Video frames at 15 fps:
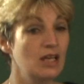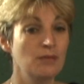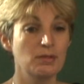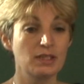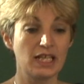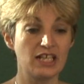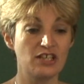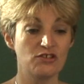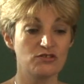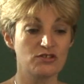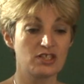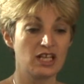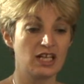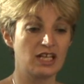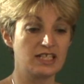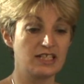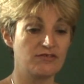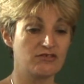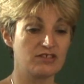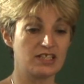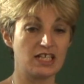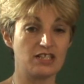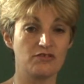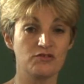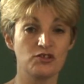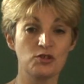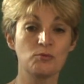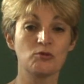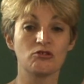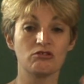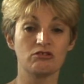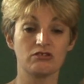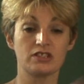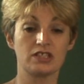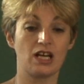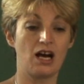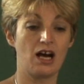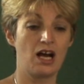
But they used a different set of numerals,